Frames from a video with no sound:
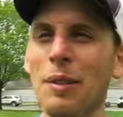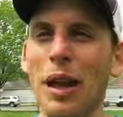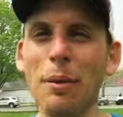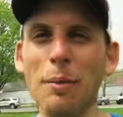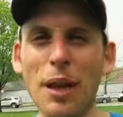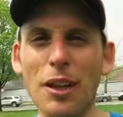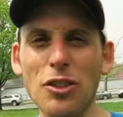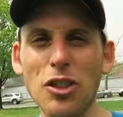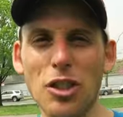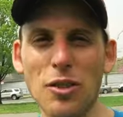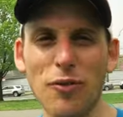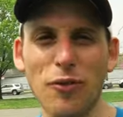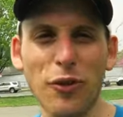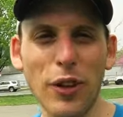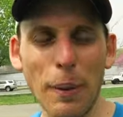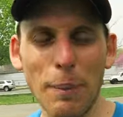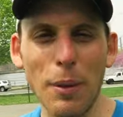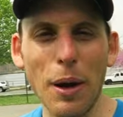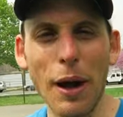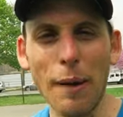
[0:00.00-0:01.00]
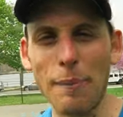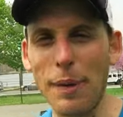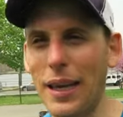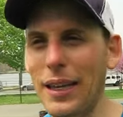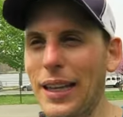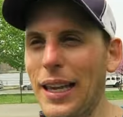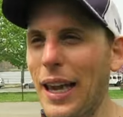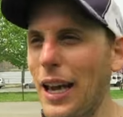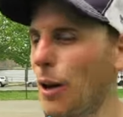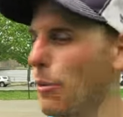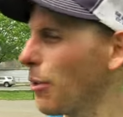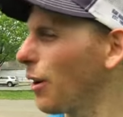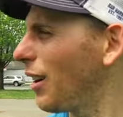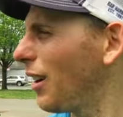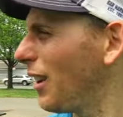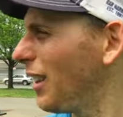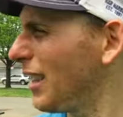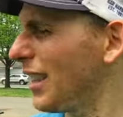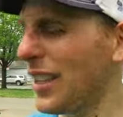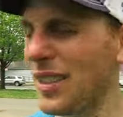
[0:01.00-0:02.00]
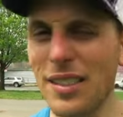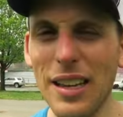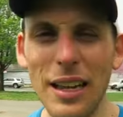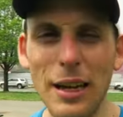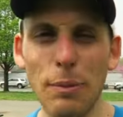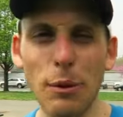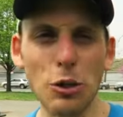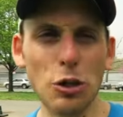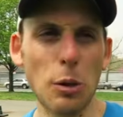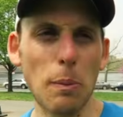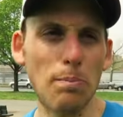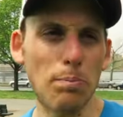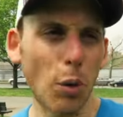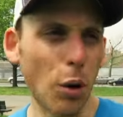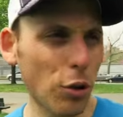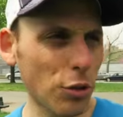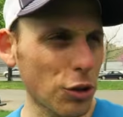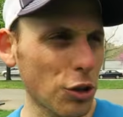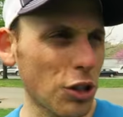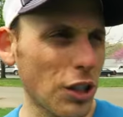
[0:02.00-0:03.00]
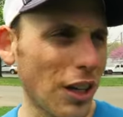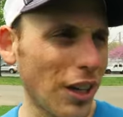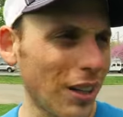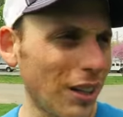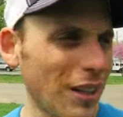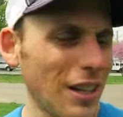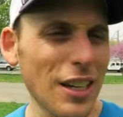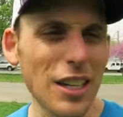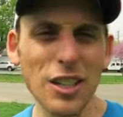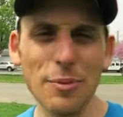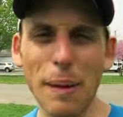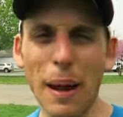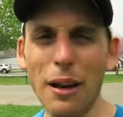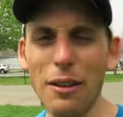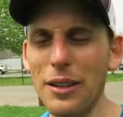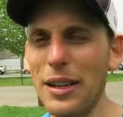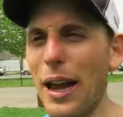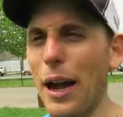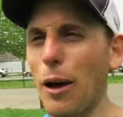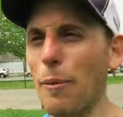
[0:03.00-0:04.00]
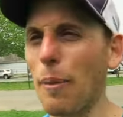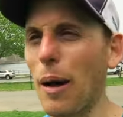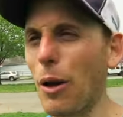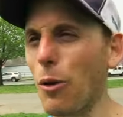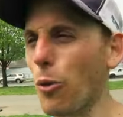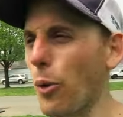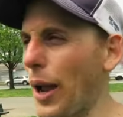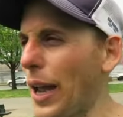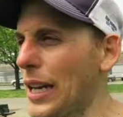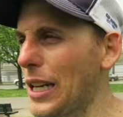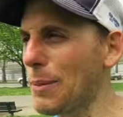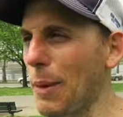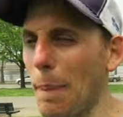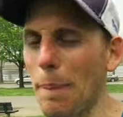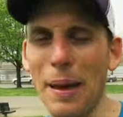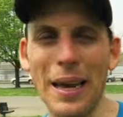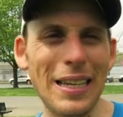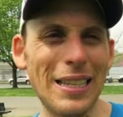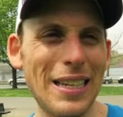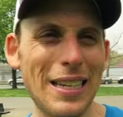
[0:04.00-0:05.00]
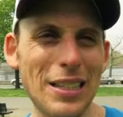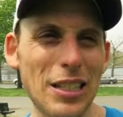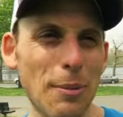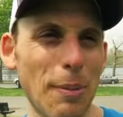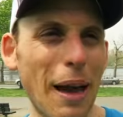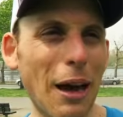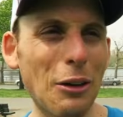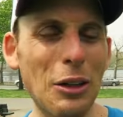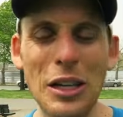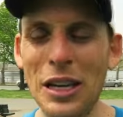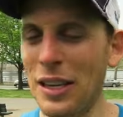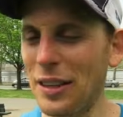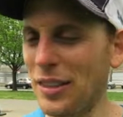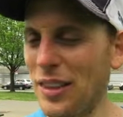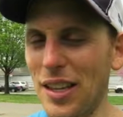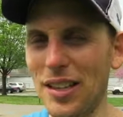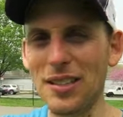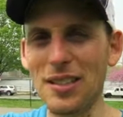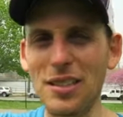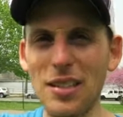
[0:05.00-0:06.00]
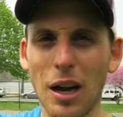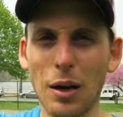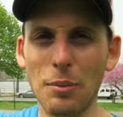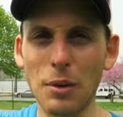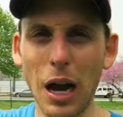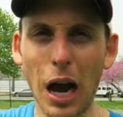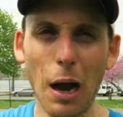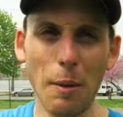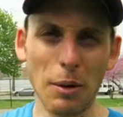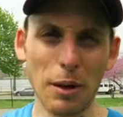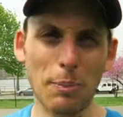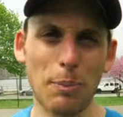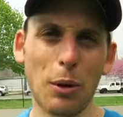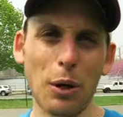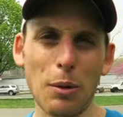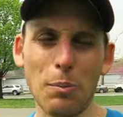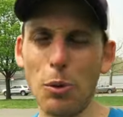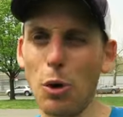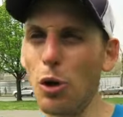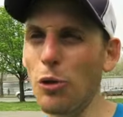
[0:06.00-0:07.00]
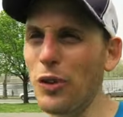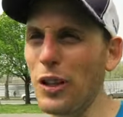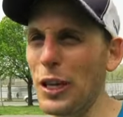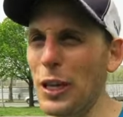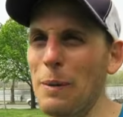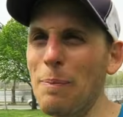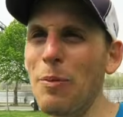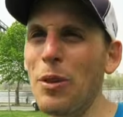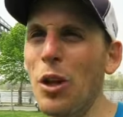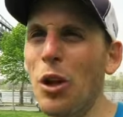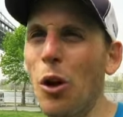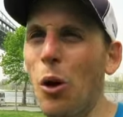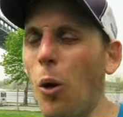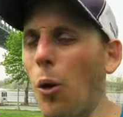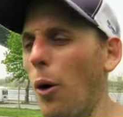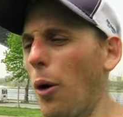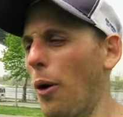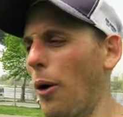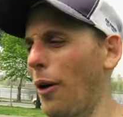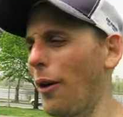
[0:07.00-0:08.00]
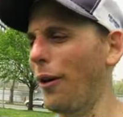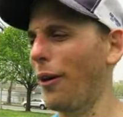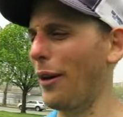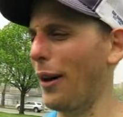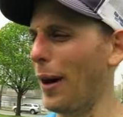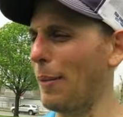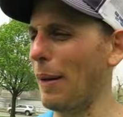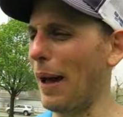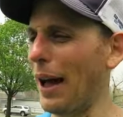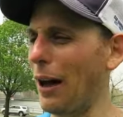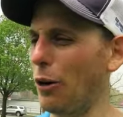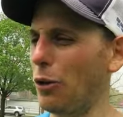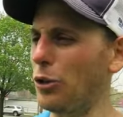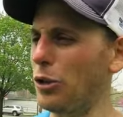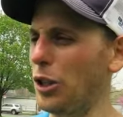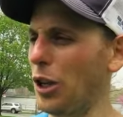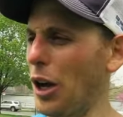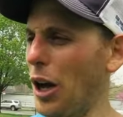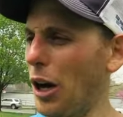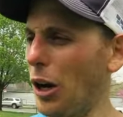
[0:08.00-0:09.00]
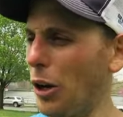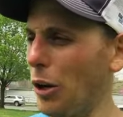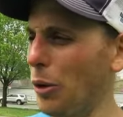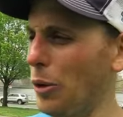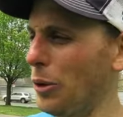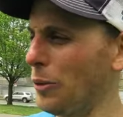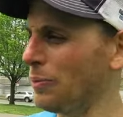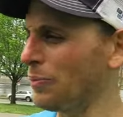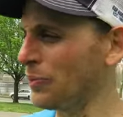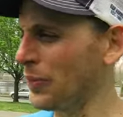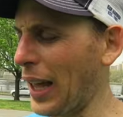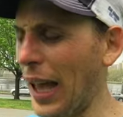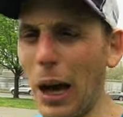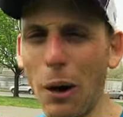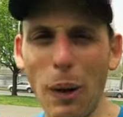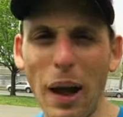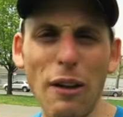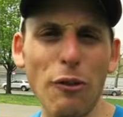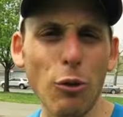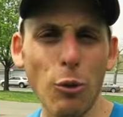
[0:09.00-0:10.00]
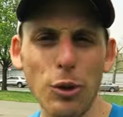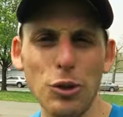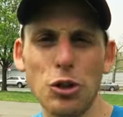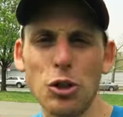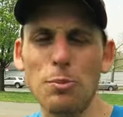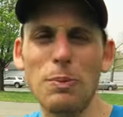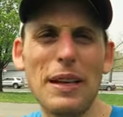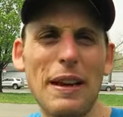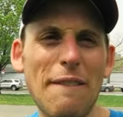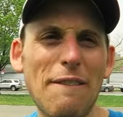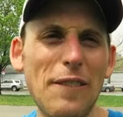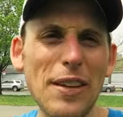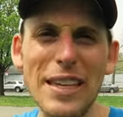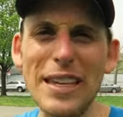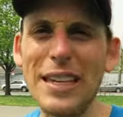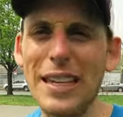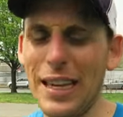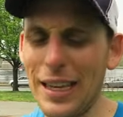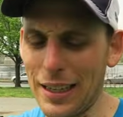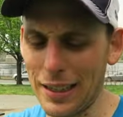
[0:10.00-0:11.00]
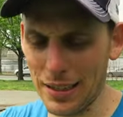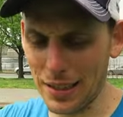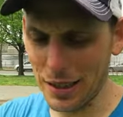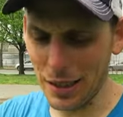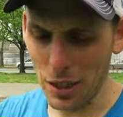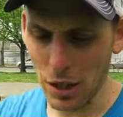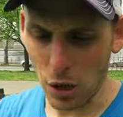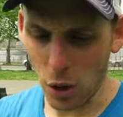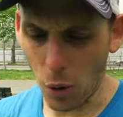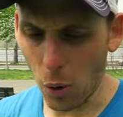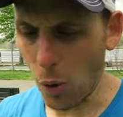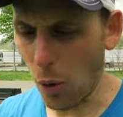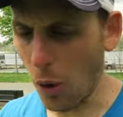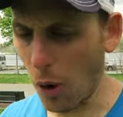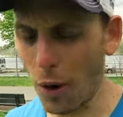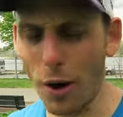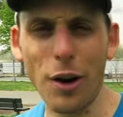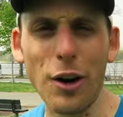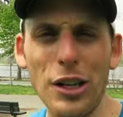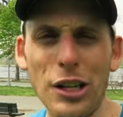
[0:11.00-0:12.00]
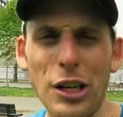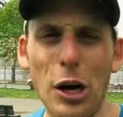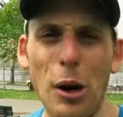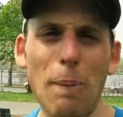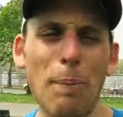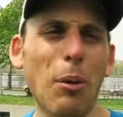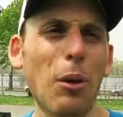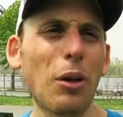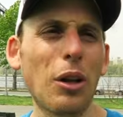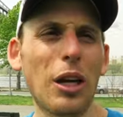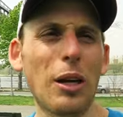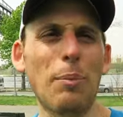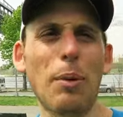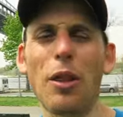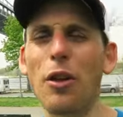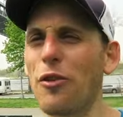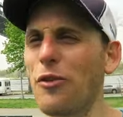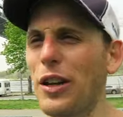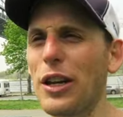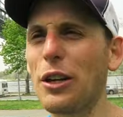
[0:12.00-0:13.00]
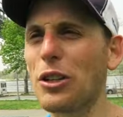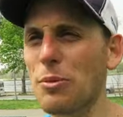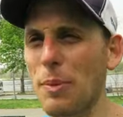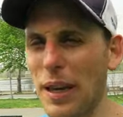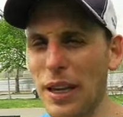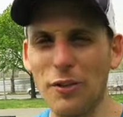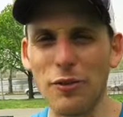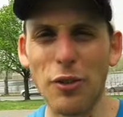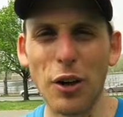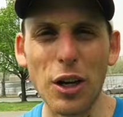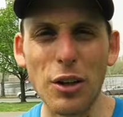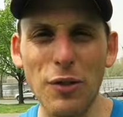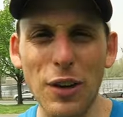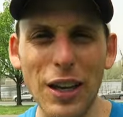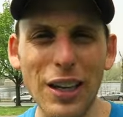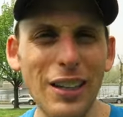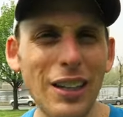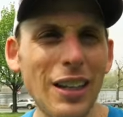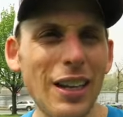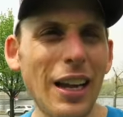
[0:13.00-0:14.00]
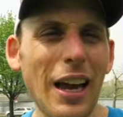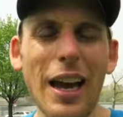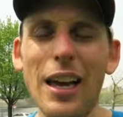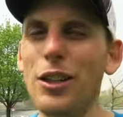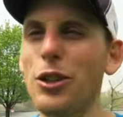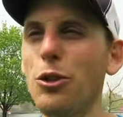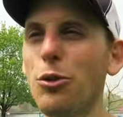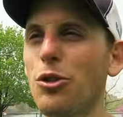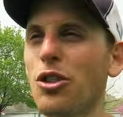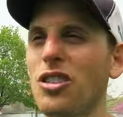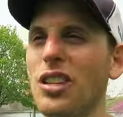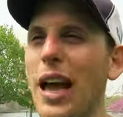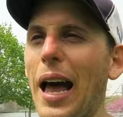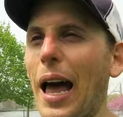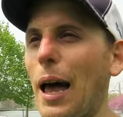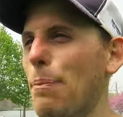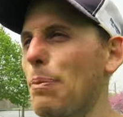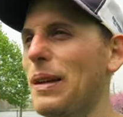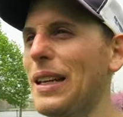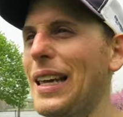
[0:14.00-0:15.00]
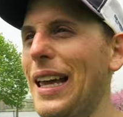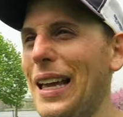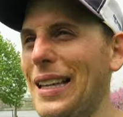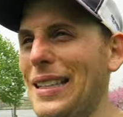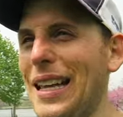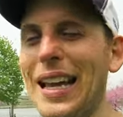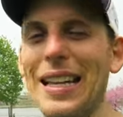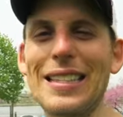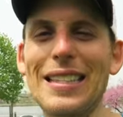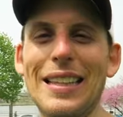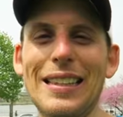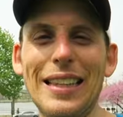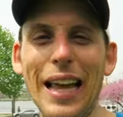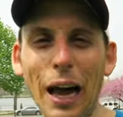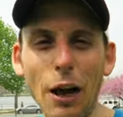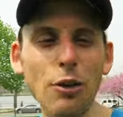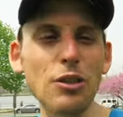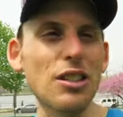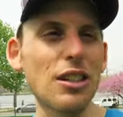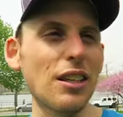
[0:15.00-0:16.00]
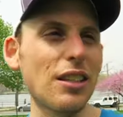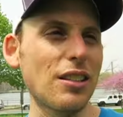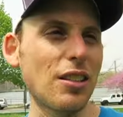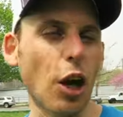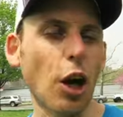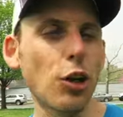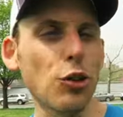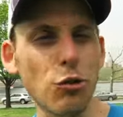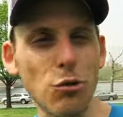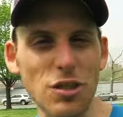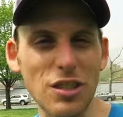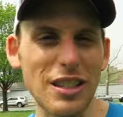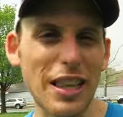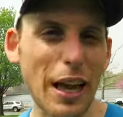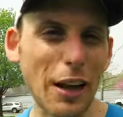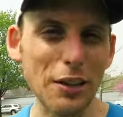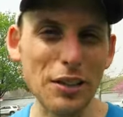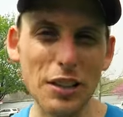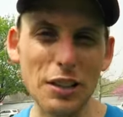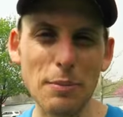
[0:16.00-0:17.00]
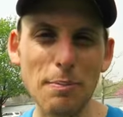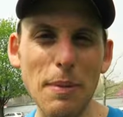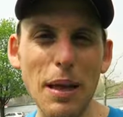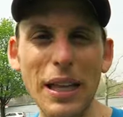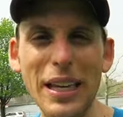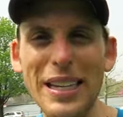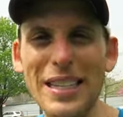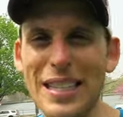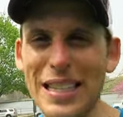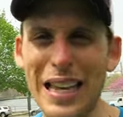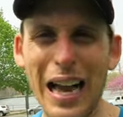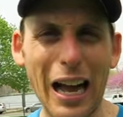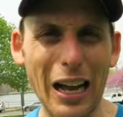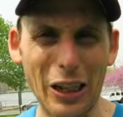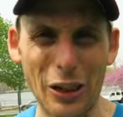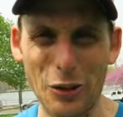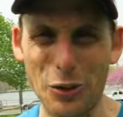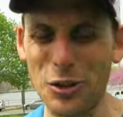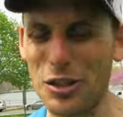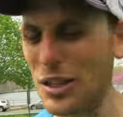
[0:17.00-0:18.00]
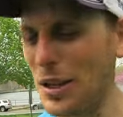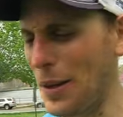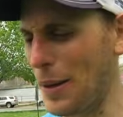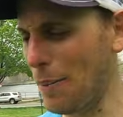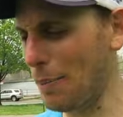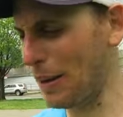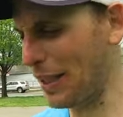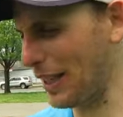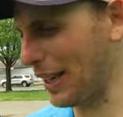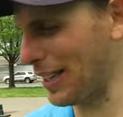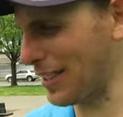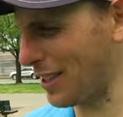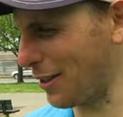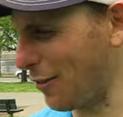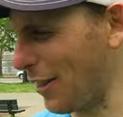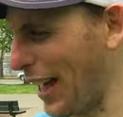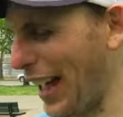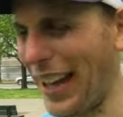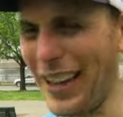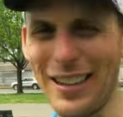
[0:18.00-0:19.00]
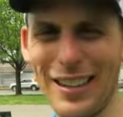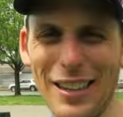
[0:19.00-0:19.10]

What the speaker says: I'm not just flipping on my camera saying a bunch of bullshit, spouting out my random opinions about this dumb comic book movie, or about, you know, how everyone should be a vegan, or, you know, pulling up other videos making fun of it, and you just happen to get tens of thousands, hundreds of thousands, millions of dollars because of that.